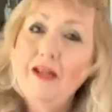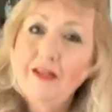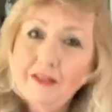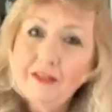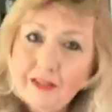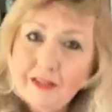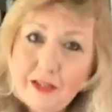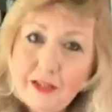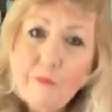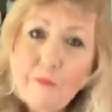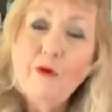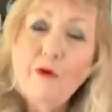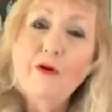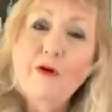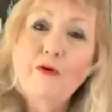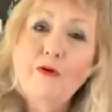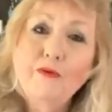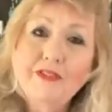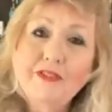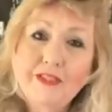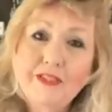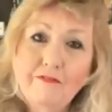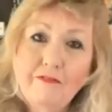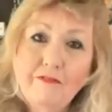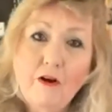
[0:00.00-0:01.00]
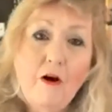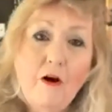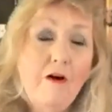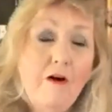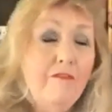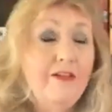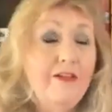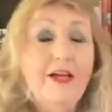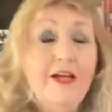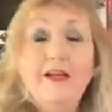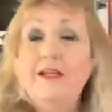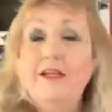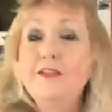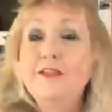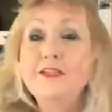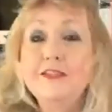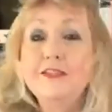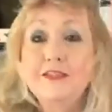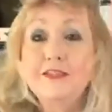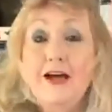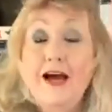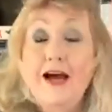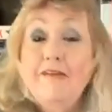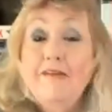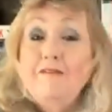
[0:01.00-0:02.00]
Lindbergh was involved. And it just,
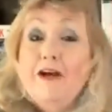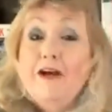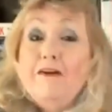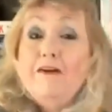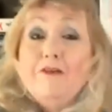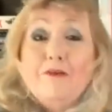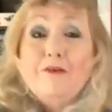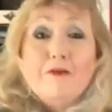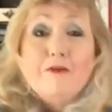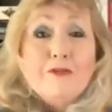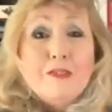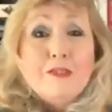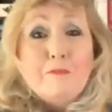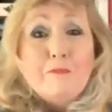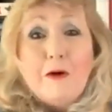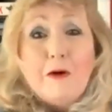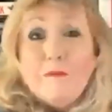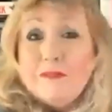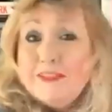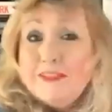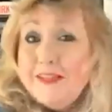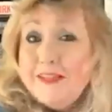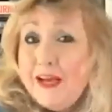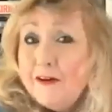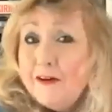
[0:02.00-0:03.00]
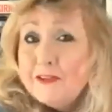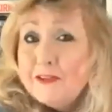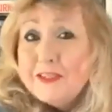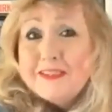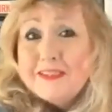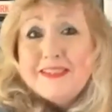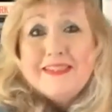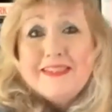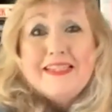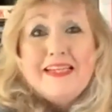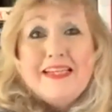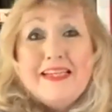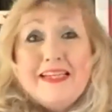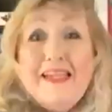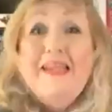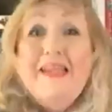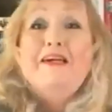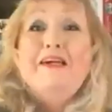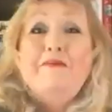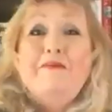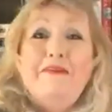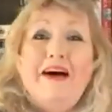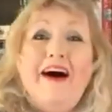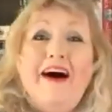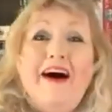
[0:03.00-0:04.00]
I've got goosebumps now just thinking
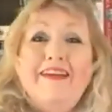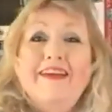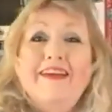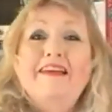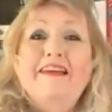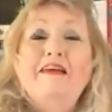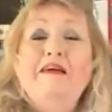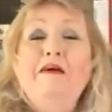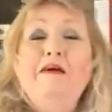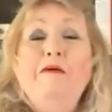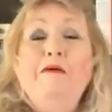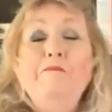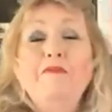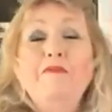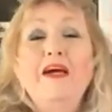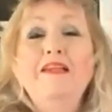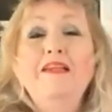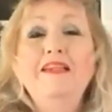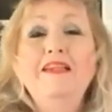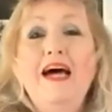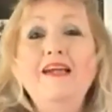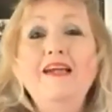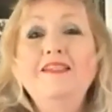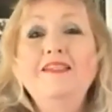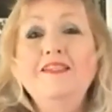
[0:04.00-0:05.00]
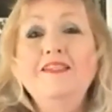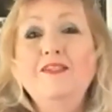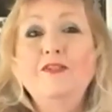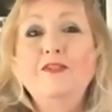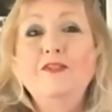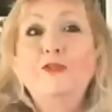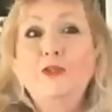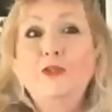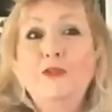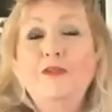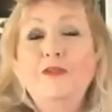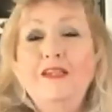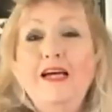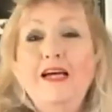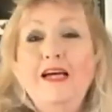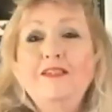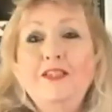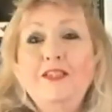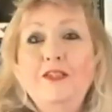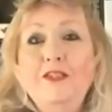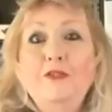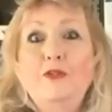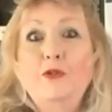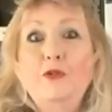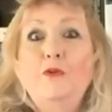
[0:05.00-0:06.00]
about it. And that's
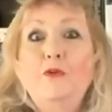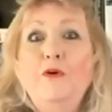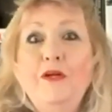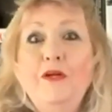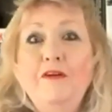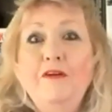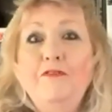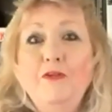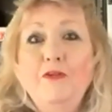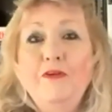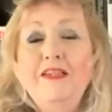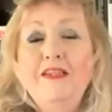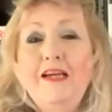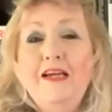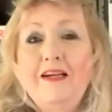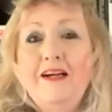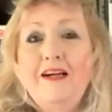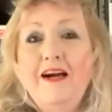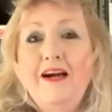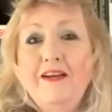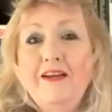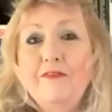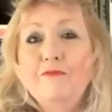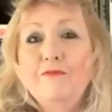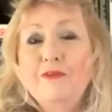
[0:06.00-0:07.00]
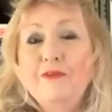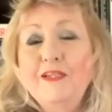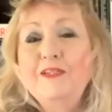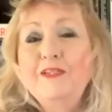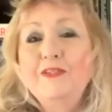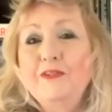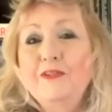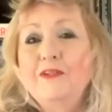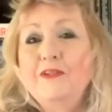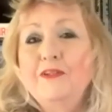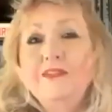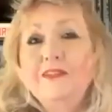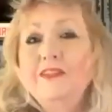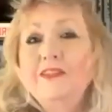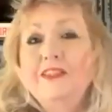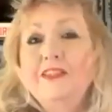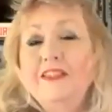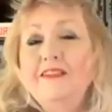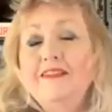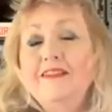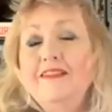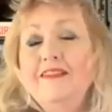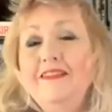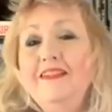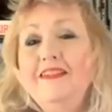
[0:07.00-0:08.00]
the joy of doing that kind of research
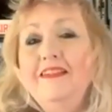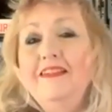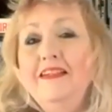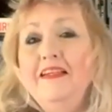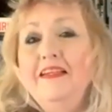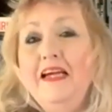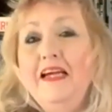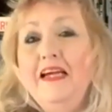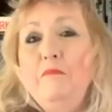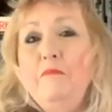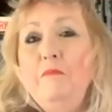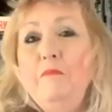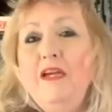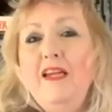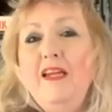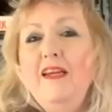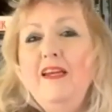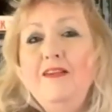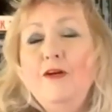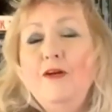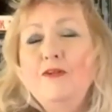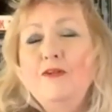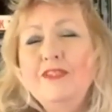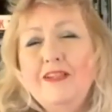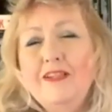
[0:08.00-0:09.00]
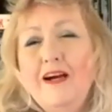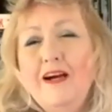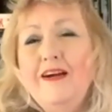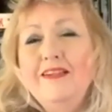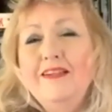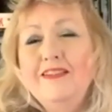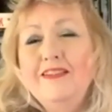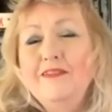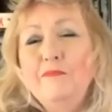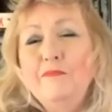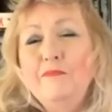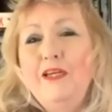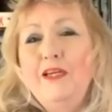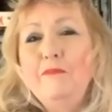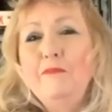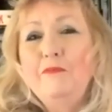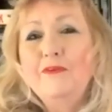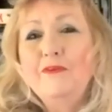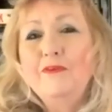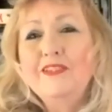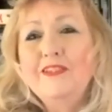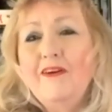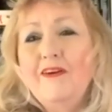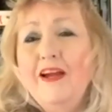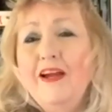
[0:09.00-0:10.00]
and meeting those kinds of people.
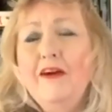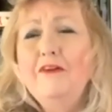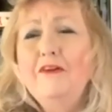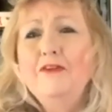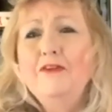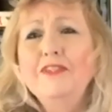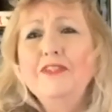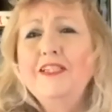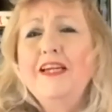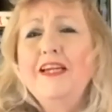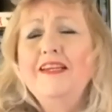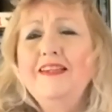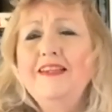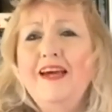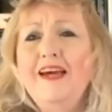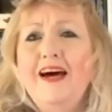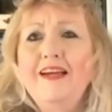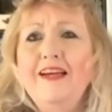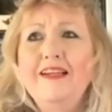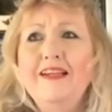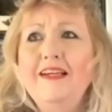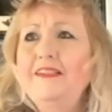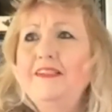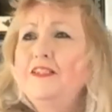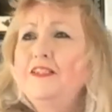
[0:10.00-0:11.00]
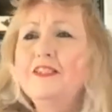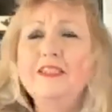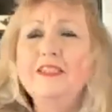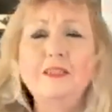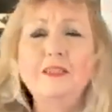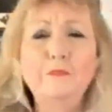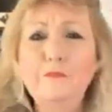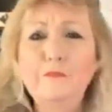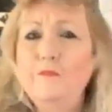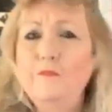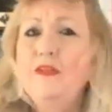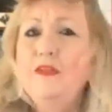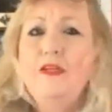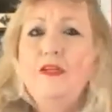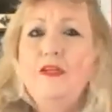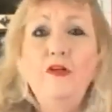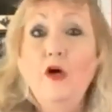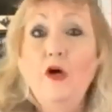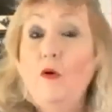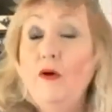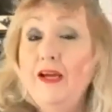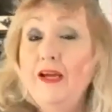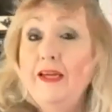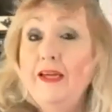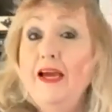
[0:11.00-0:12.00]
So I understand that. And just, you
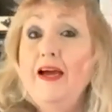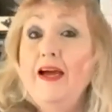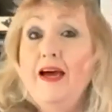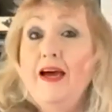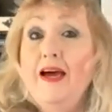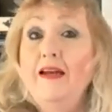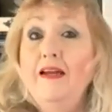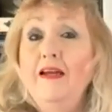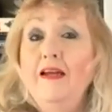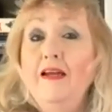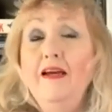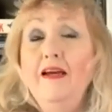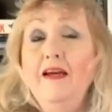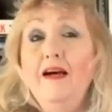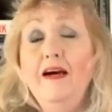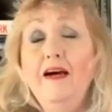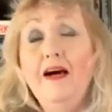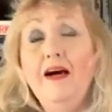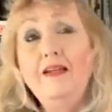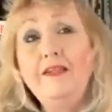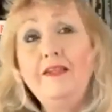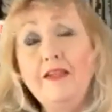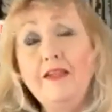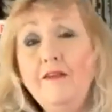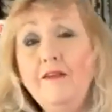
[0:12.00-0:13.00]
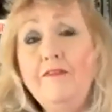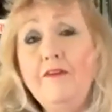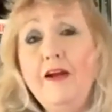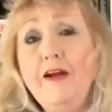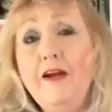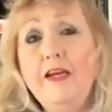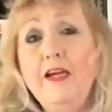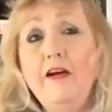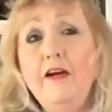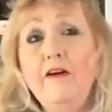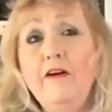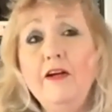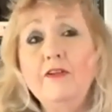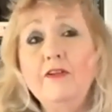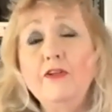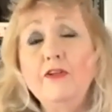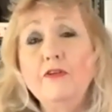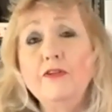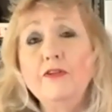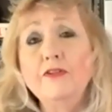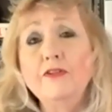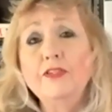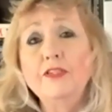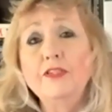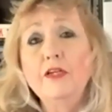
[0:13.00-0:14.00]
know, again, identify
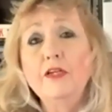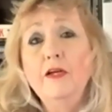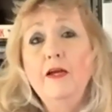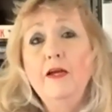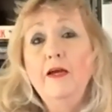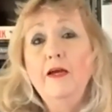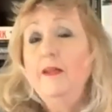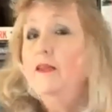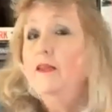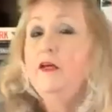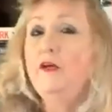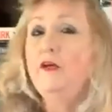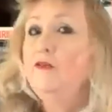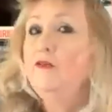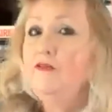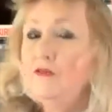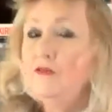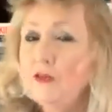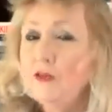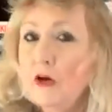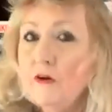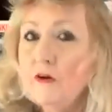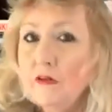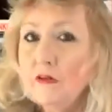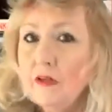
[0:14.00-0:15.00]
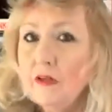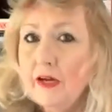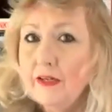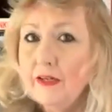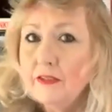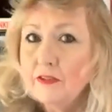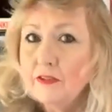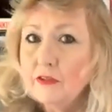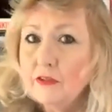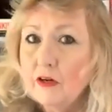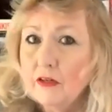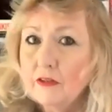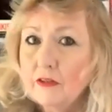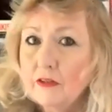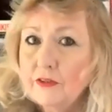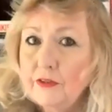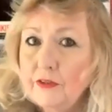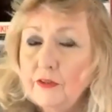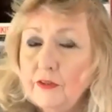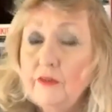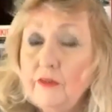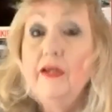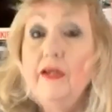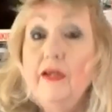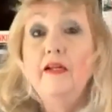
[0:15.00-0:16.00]
characters that you don't like to talk
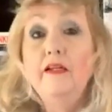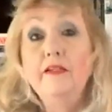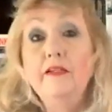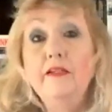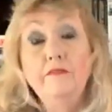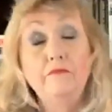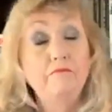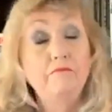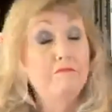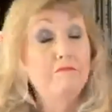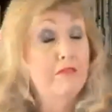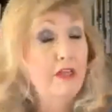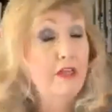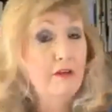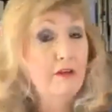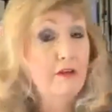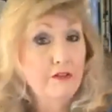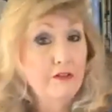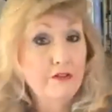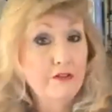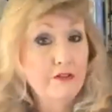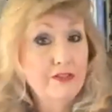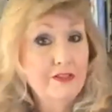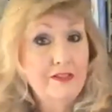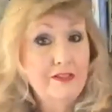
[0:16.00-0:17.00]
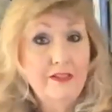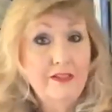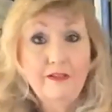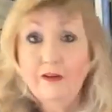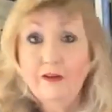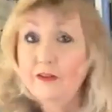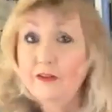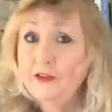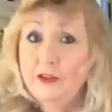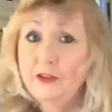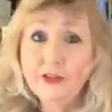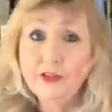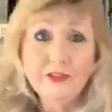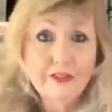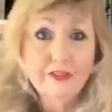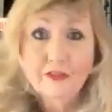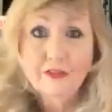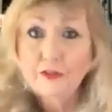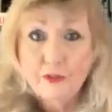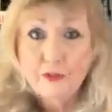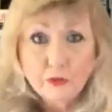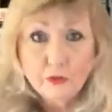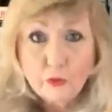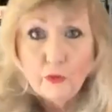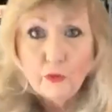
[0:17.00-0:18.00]
to and characters that are just a
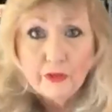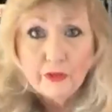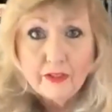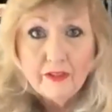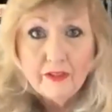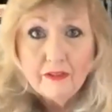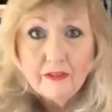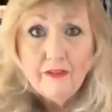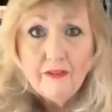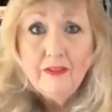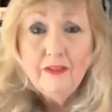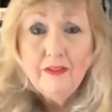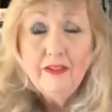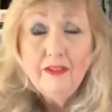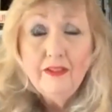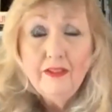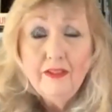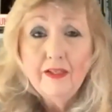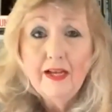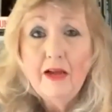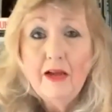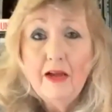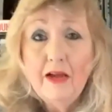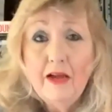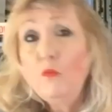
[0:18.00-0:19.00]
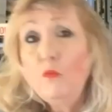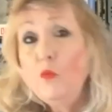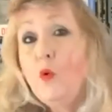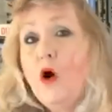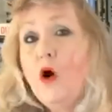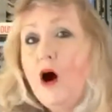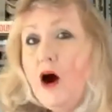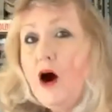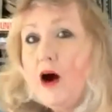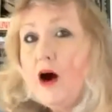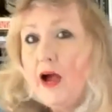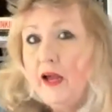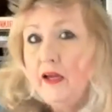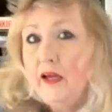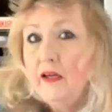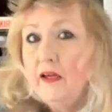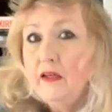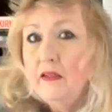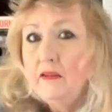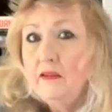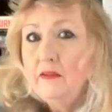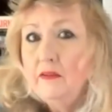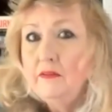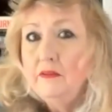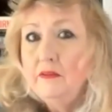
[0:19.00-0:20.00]
joy, and why.
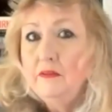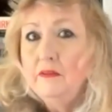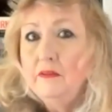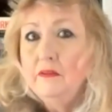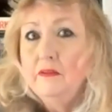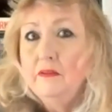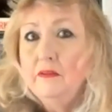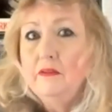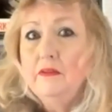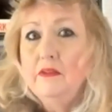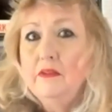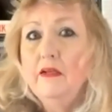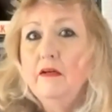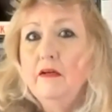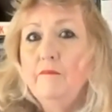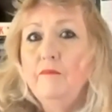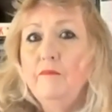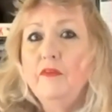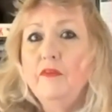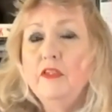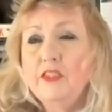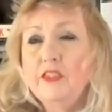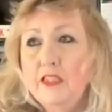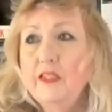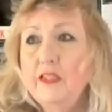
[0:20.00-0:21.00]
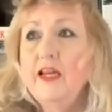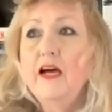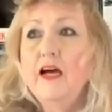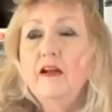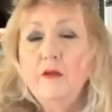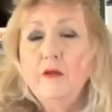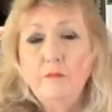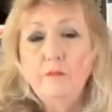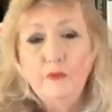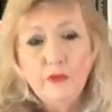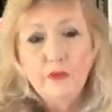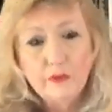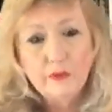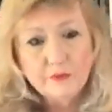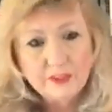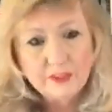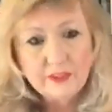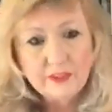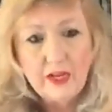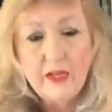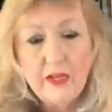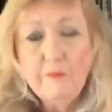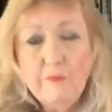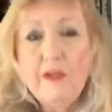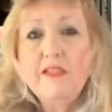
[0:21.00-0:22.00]
Sit down and put them
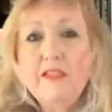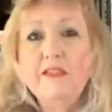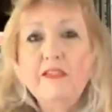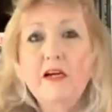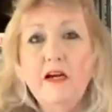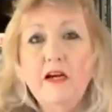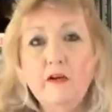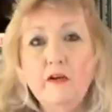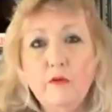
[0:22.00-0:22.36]
side by side on